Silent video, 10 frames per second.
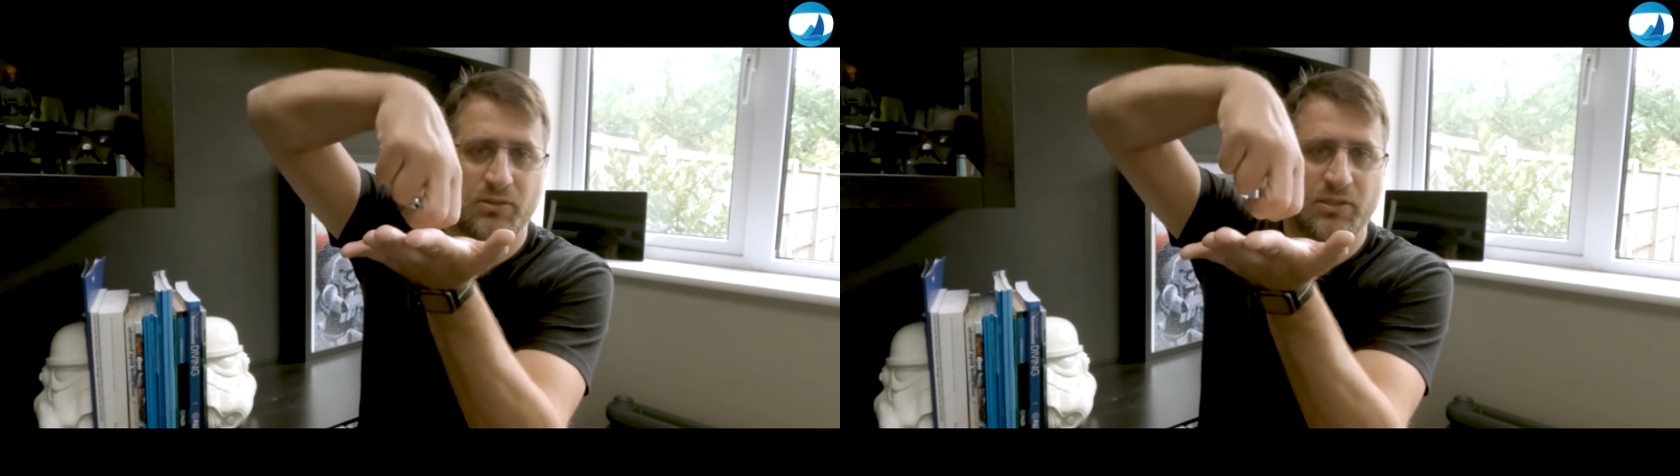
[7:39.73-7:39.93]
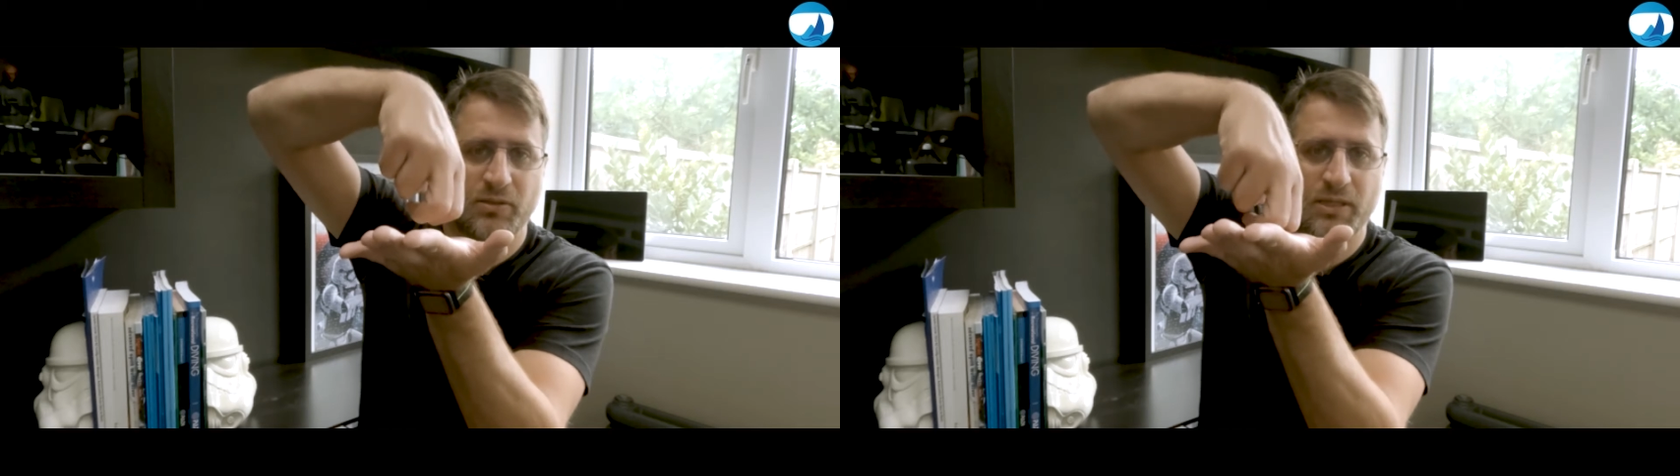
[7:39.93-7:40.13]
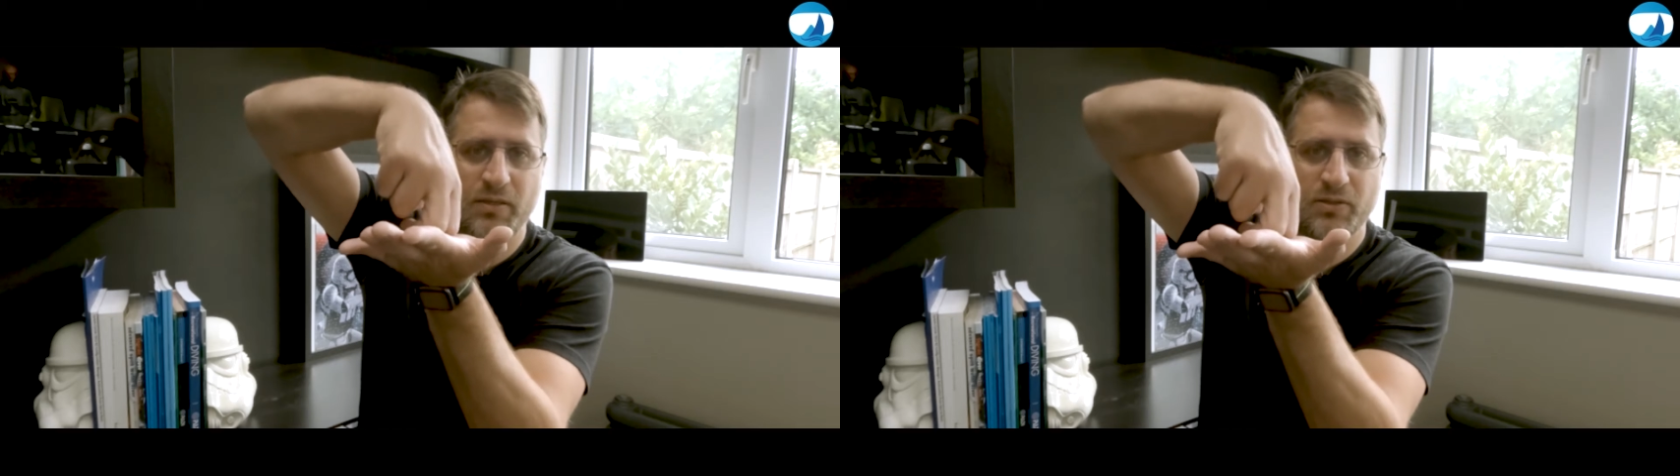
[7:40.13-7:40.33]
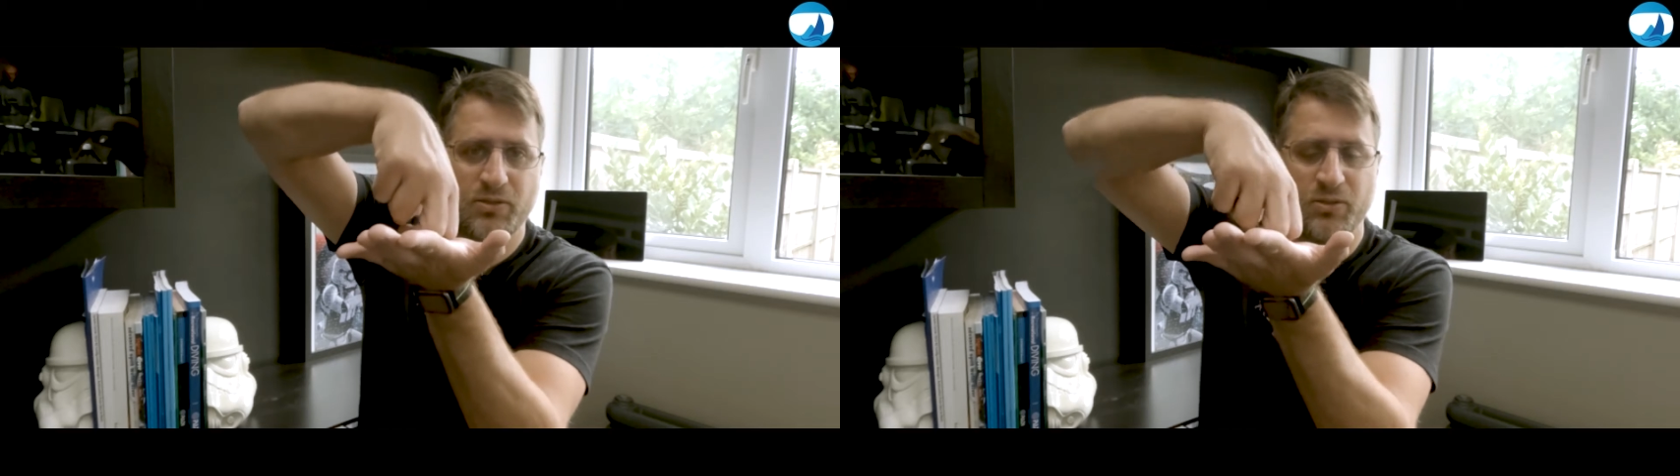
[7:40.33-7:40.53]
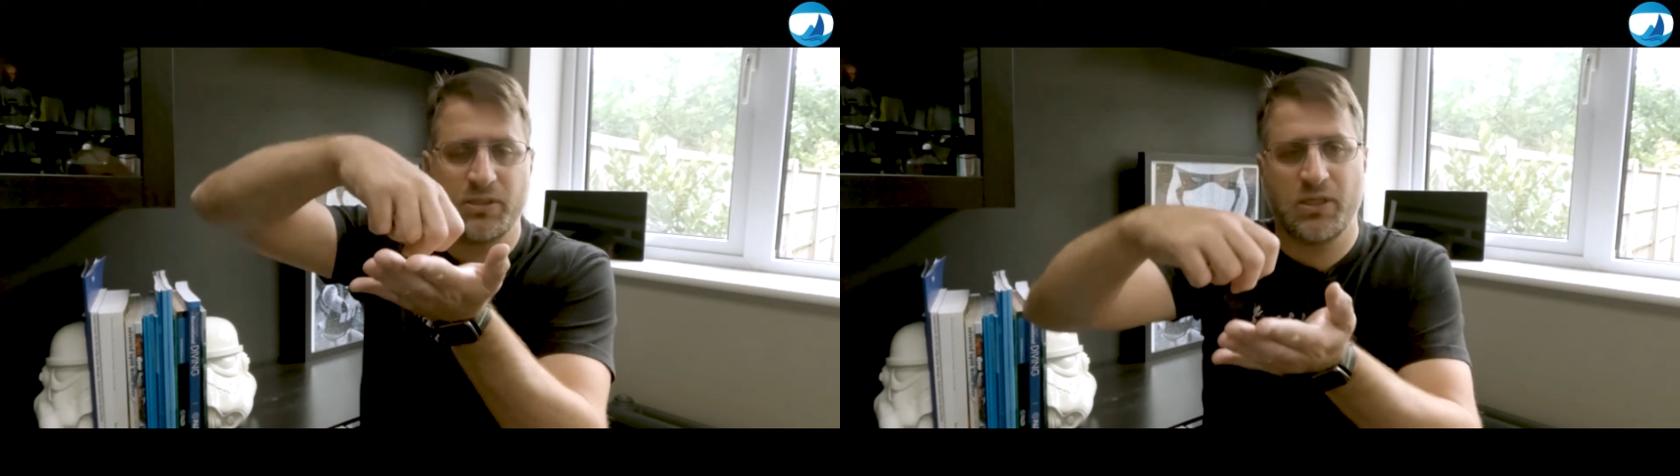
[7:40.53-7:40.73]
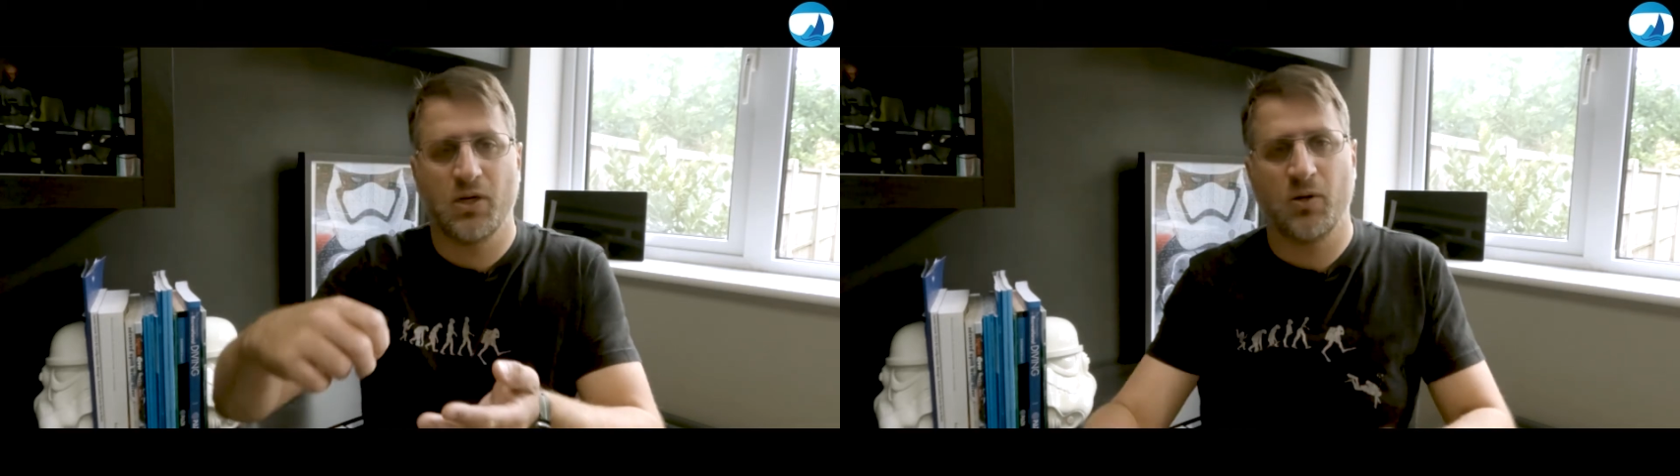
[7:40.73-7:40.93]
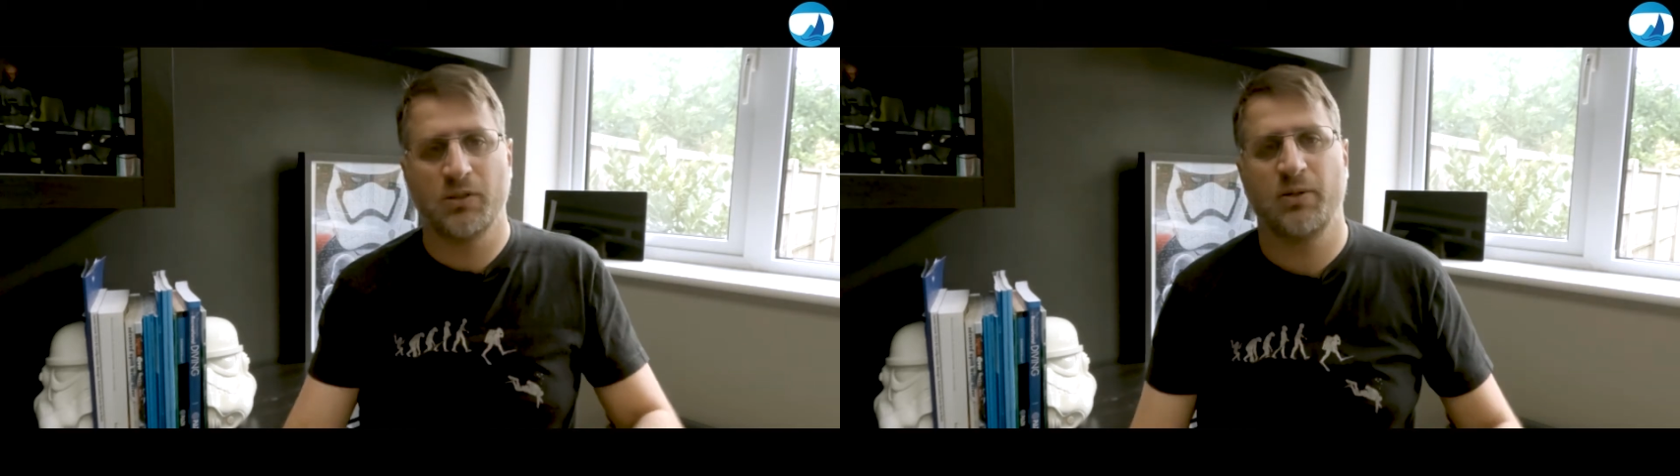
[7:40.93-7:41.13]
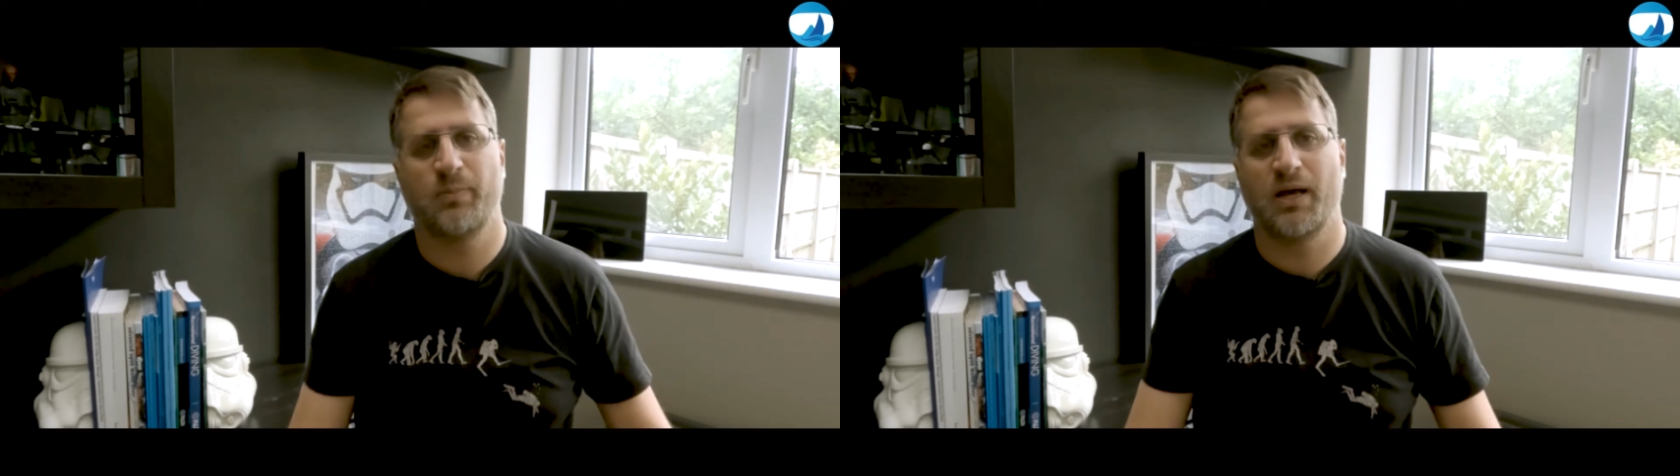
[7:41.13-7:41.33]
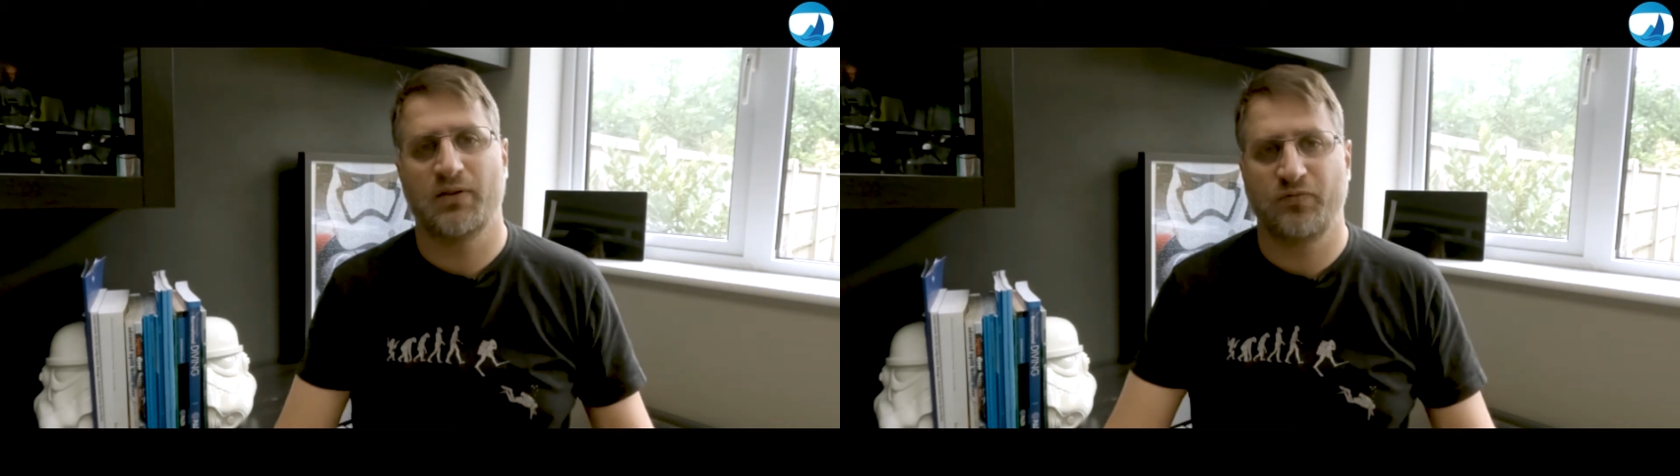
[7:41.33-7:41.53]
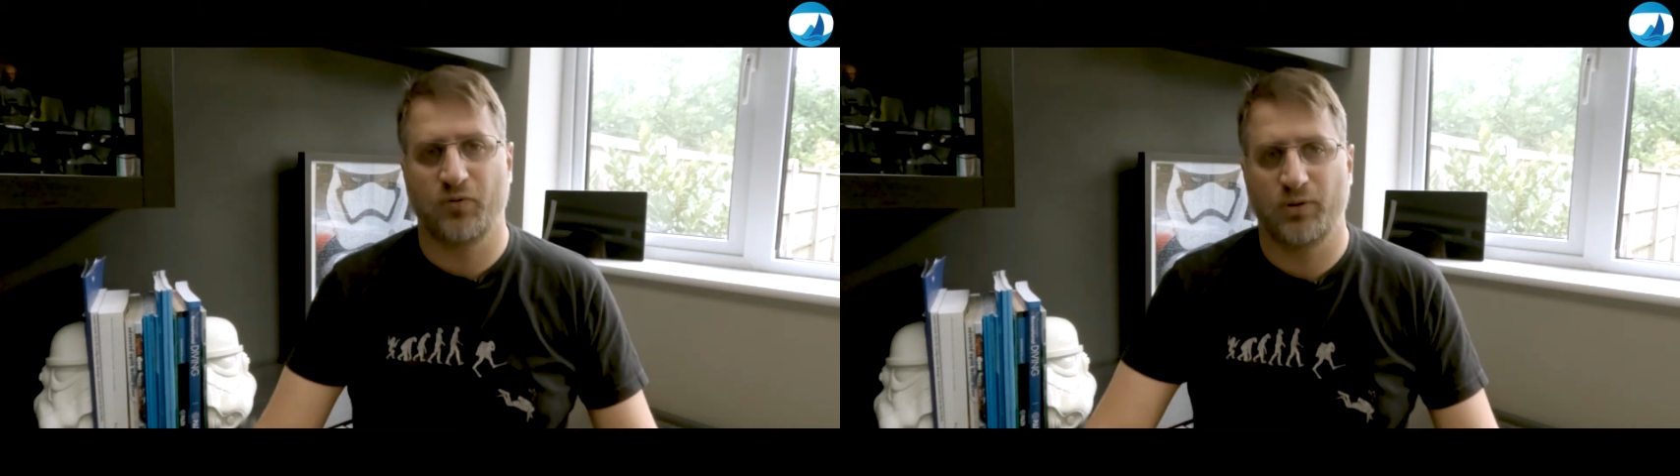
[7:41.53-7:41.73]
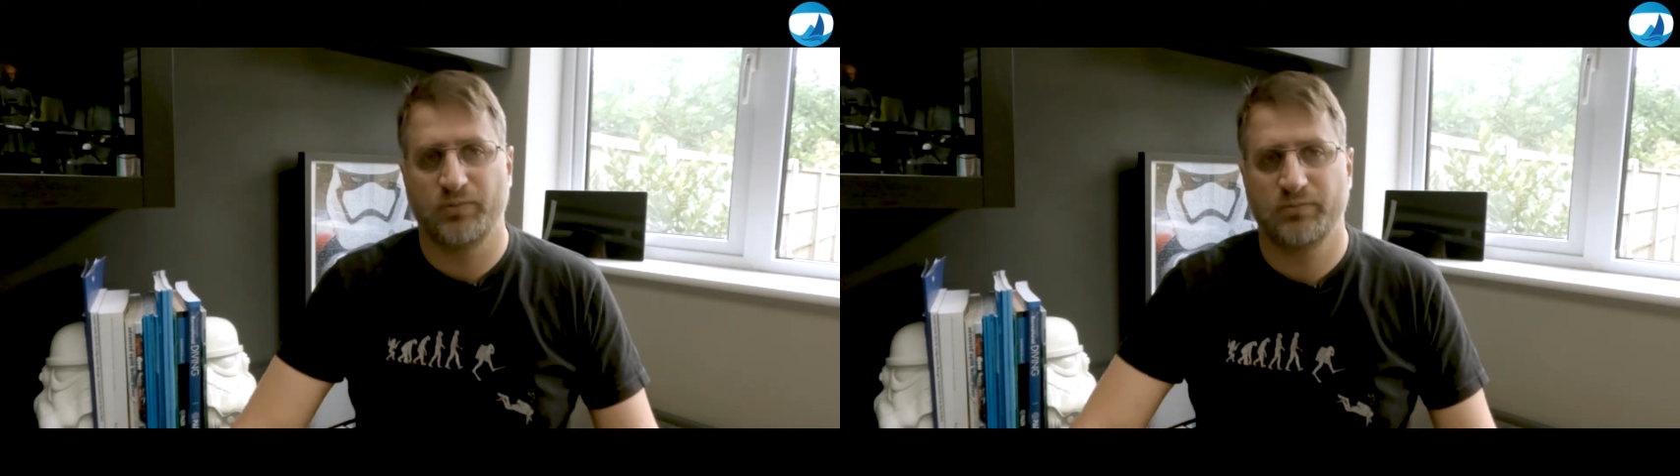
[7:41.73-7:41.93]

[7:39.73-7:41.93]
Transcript: tell them to knee on the platform.